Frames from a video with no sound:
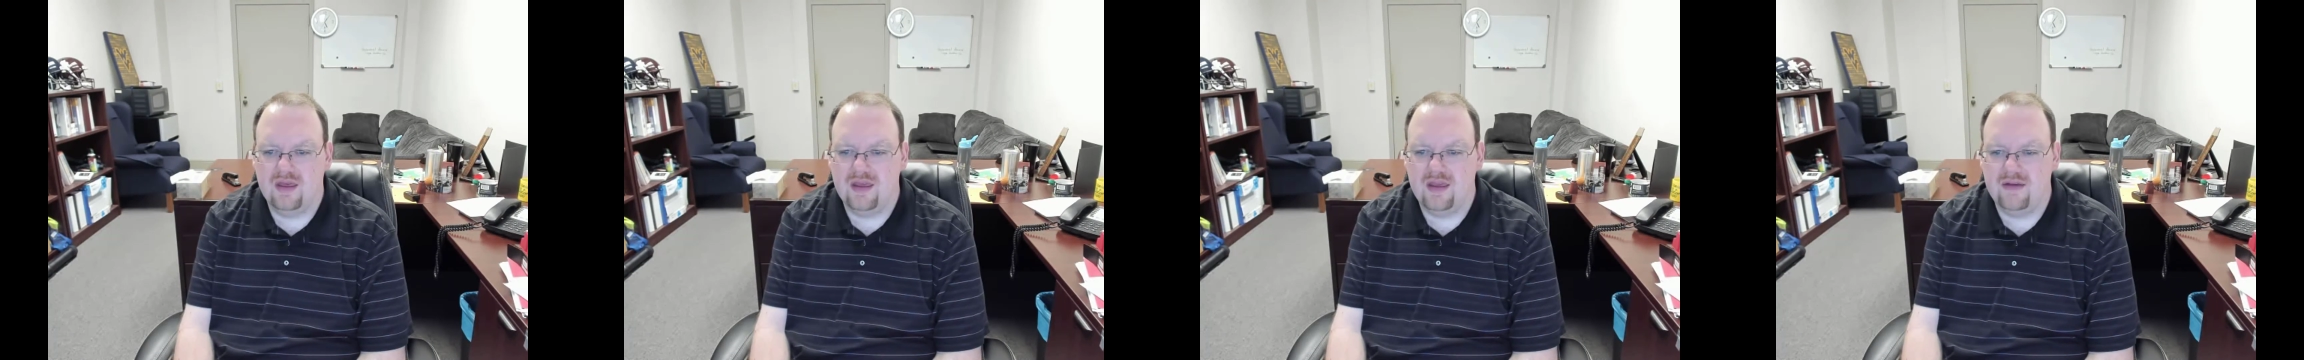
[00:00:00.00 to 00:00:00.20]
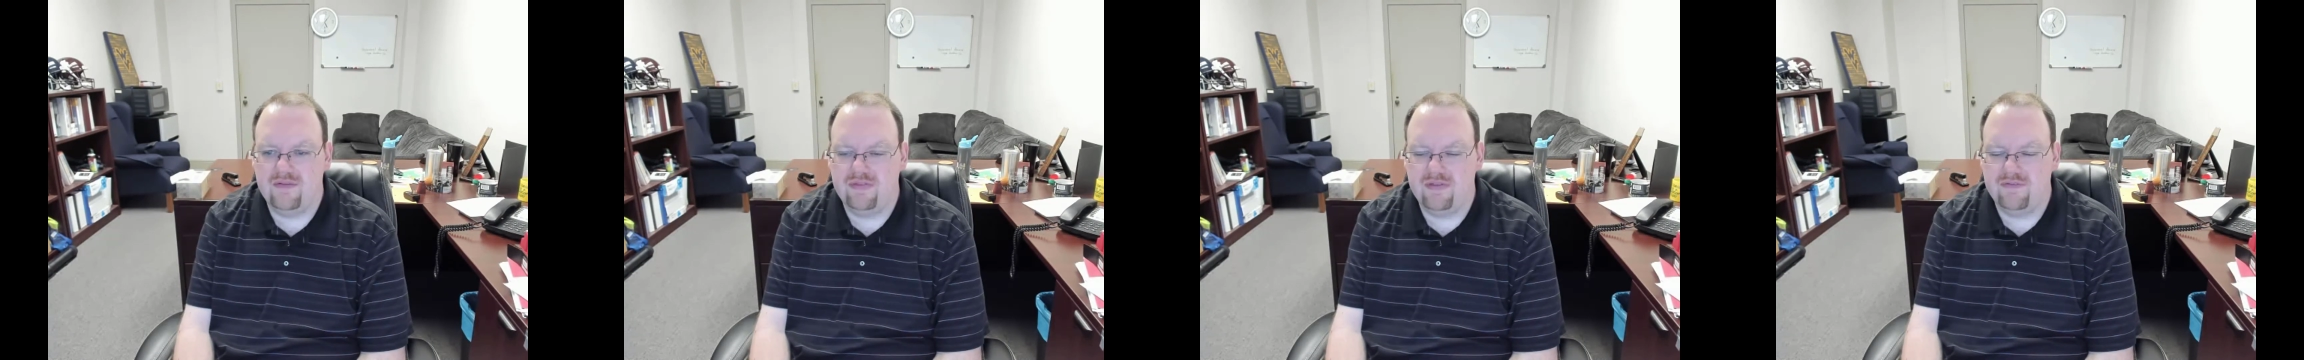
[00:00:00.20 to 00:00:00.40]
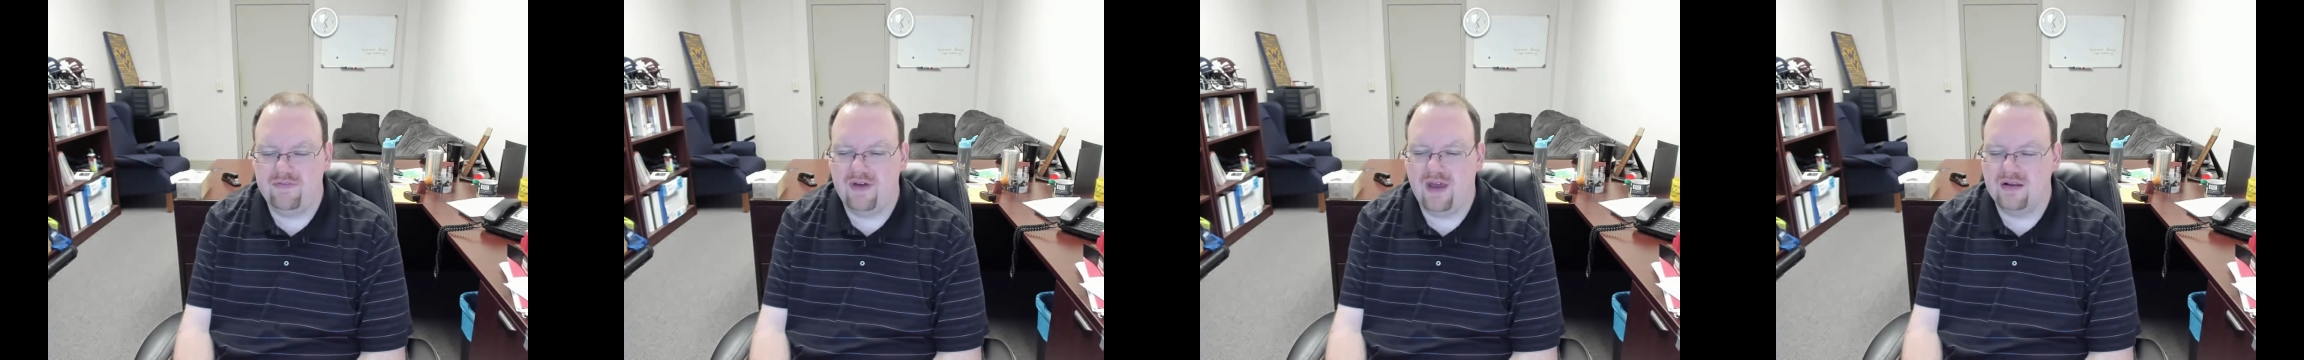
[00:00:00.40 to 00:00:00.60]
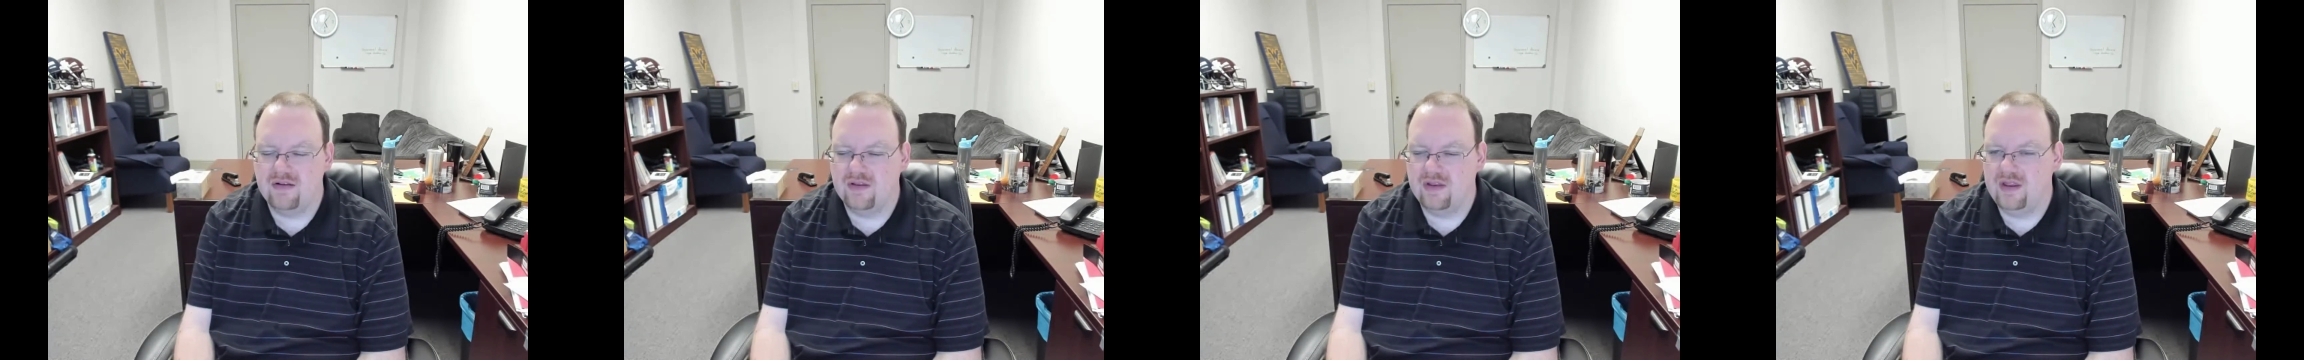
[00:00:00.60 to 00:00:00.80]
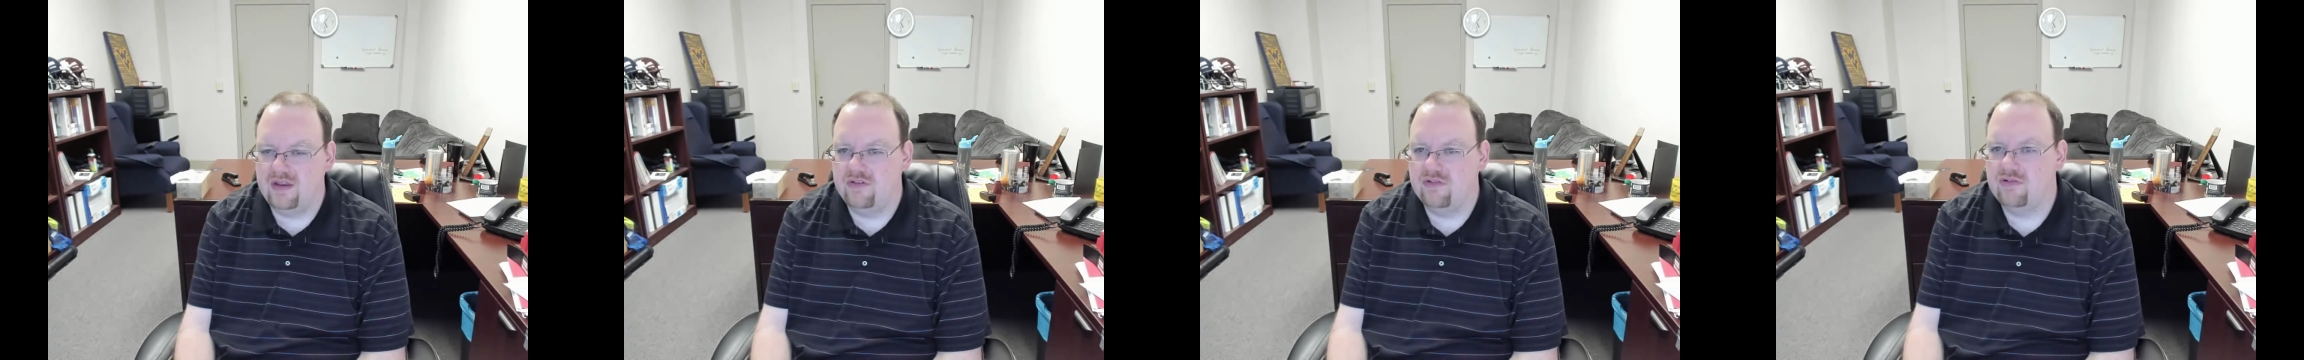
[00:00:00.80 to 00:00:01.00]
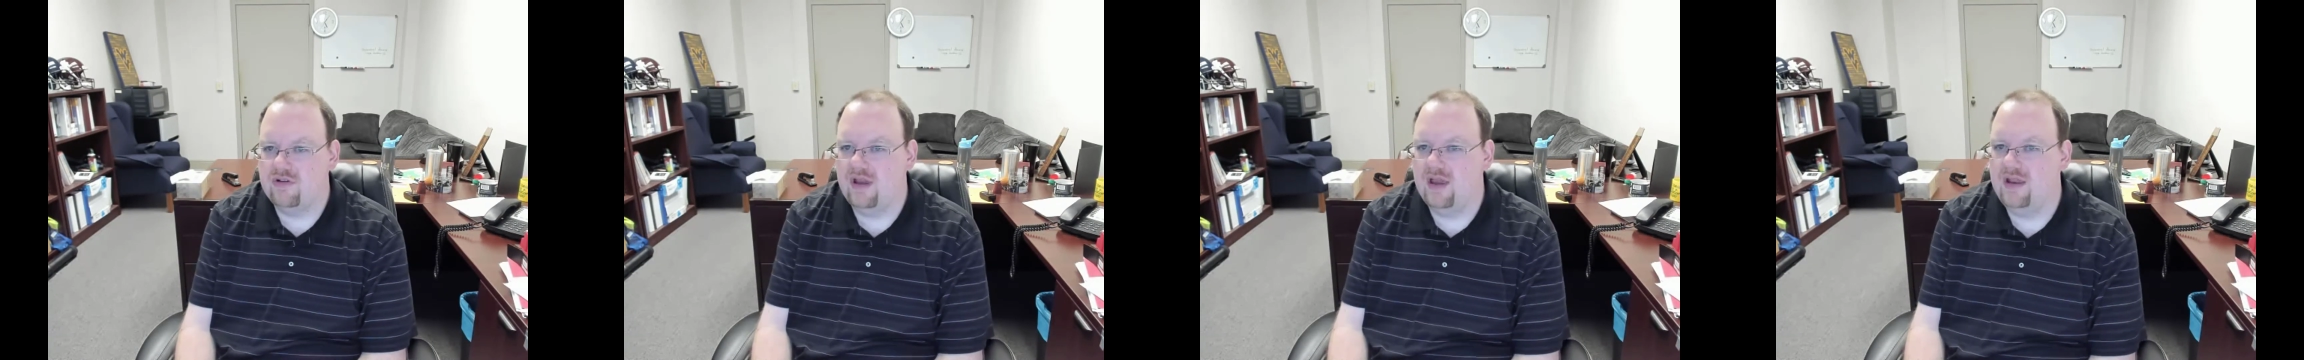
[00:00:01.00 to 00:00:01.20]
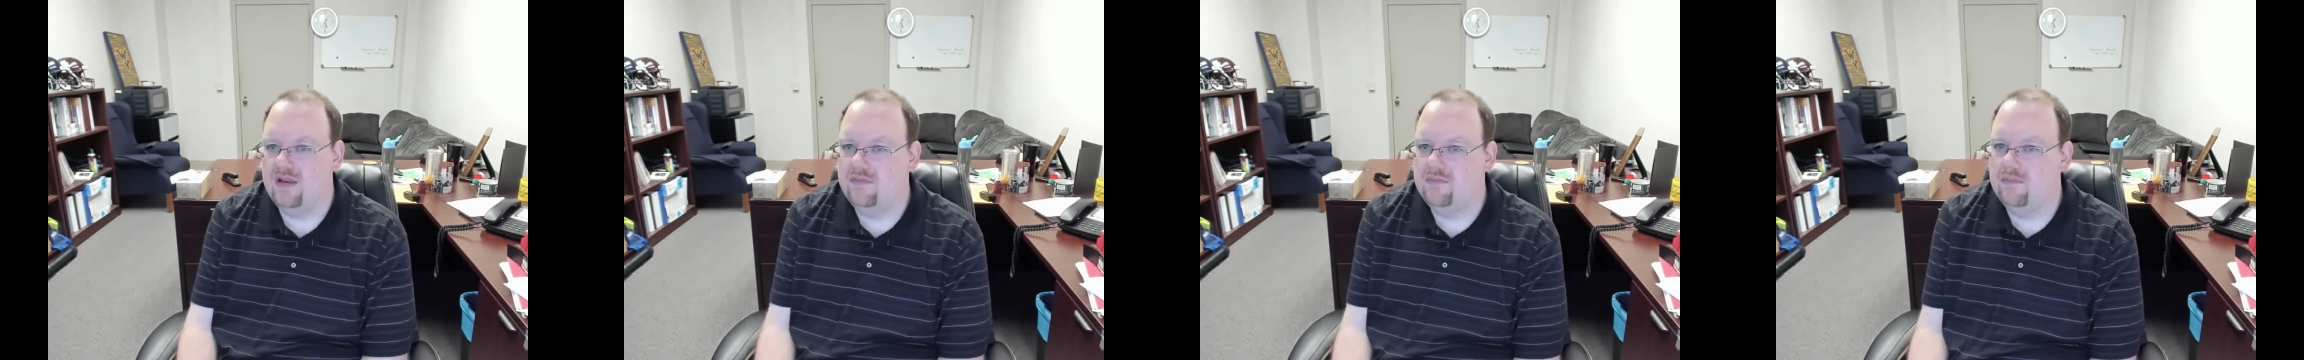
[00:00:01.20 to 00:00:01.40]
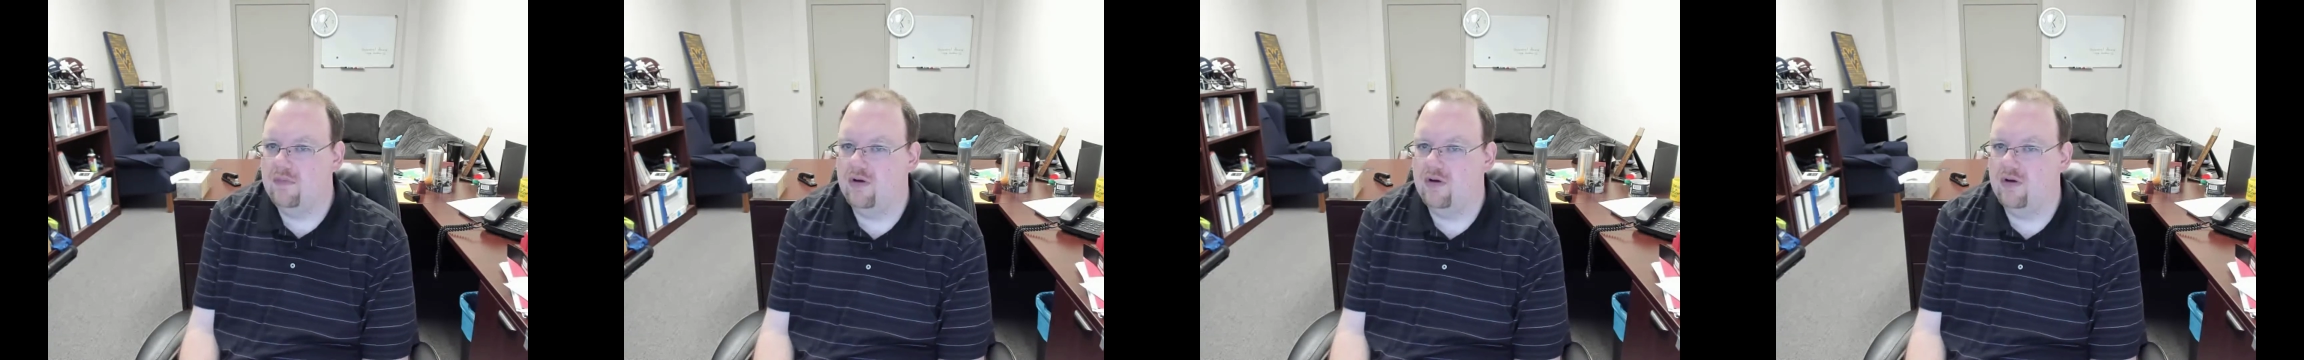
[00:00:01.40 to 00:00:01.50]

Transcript: If the faculty train